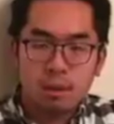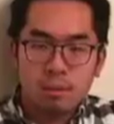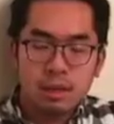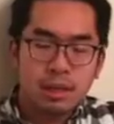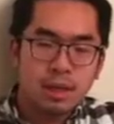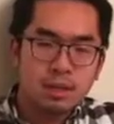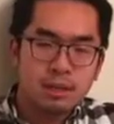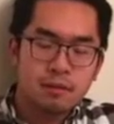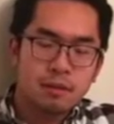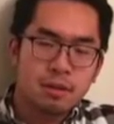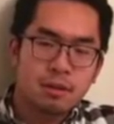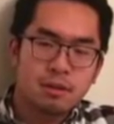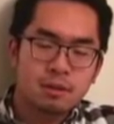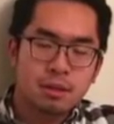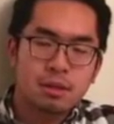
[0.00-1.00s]
Because of
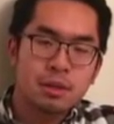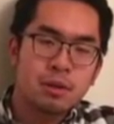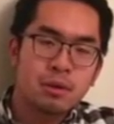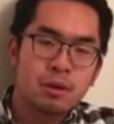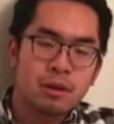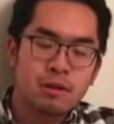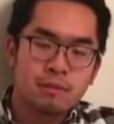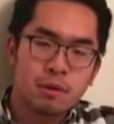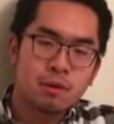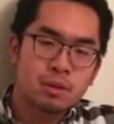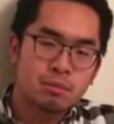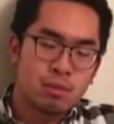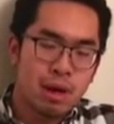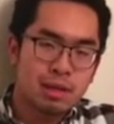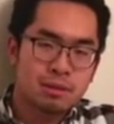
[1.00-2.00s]
this, the tuning of
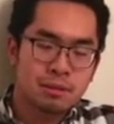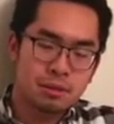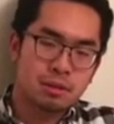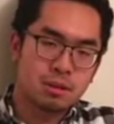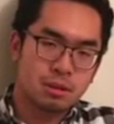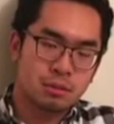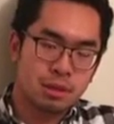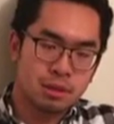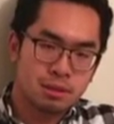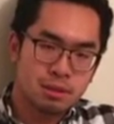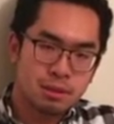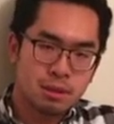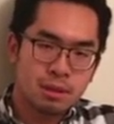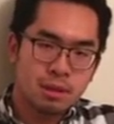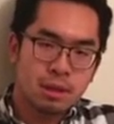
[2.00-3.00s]
most brass
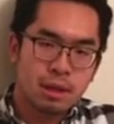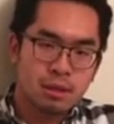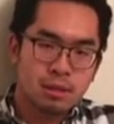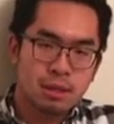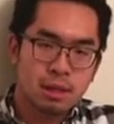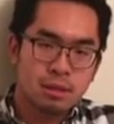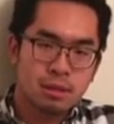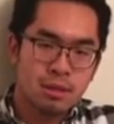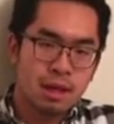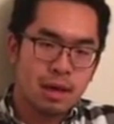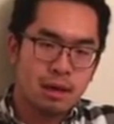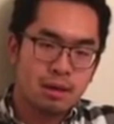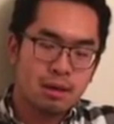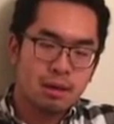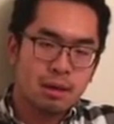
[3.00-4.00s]
instruments is such
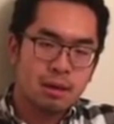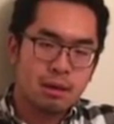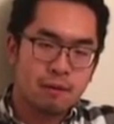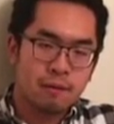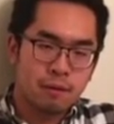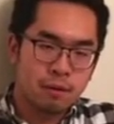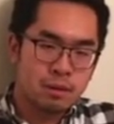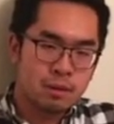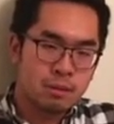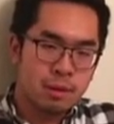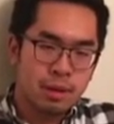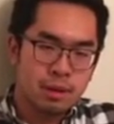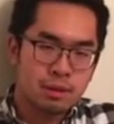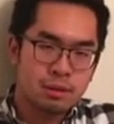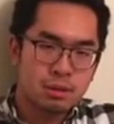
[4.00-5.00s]
that the first
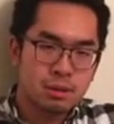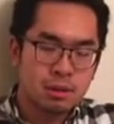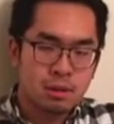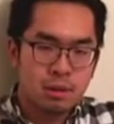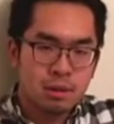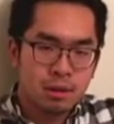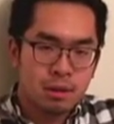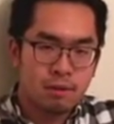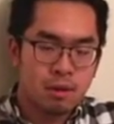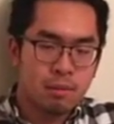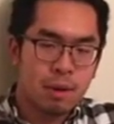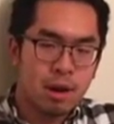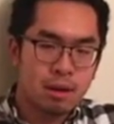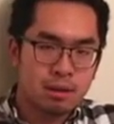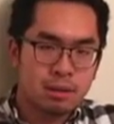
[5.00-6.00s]
pitch of the
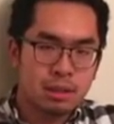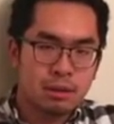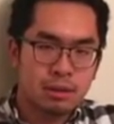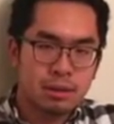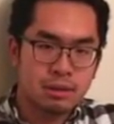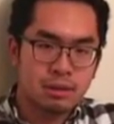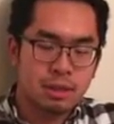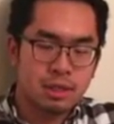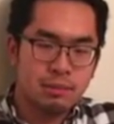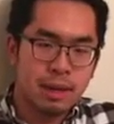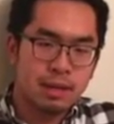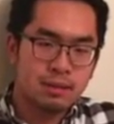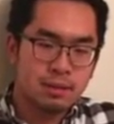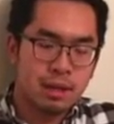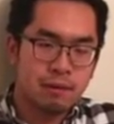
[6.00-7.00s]
harmonic series is
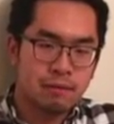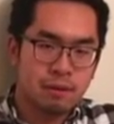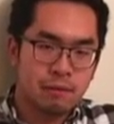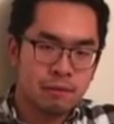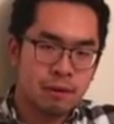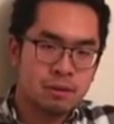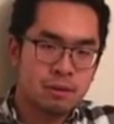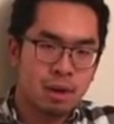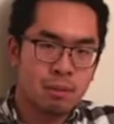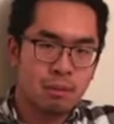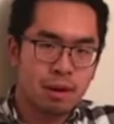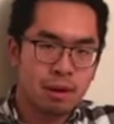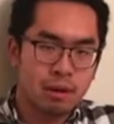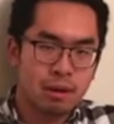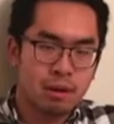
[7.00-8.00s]
based off the first
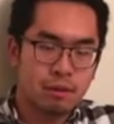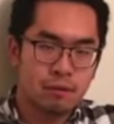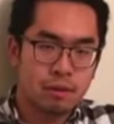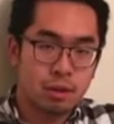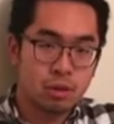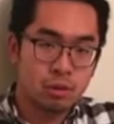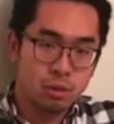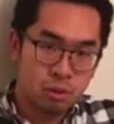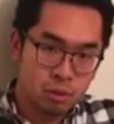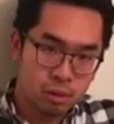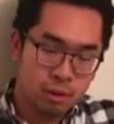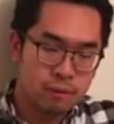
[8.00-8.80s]
harmonic of the true